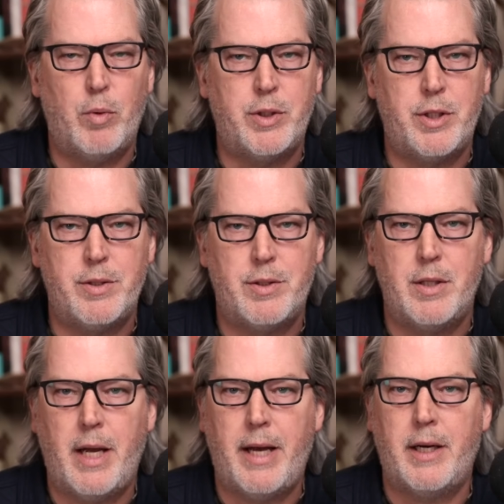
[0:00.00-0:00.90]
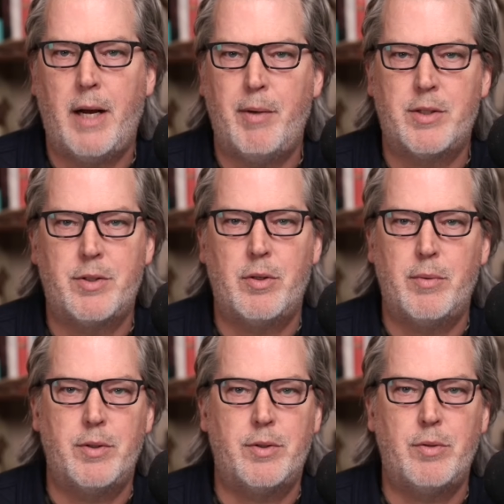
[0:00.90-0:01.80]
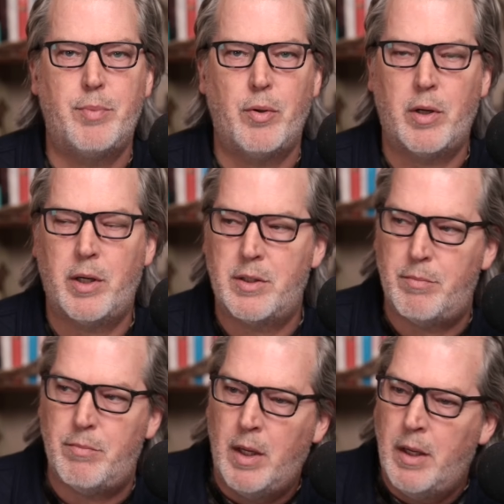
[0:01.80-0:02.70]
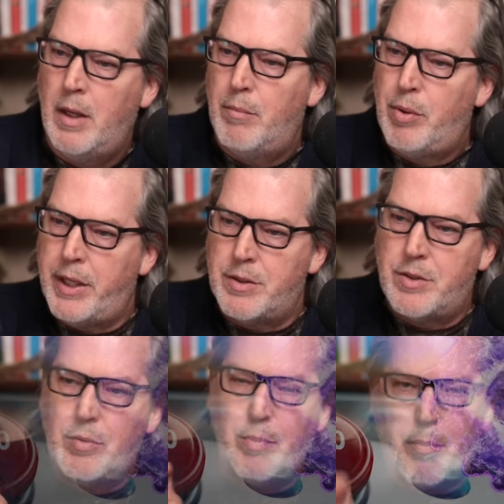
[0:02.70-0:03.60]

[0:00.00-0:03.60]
which is the economic superorganism, playing Super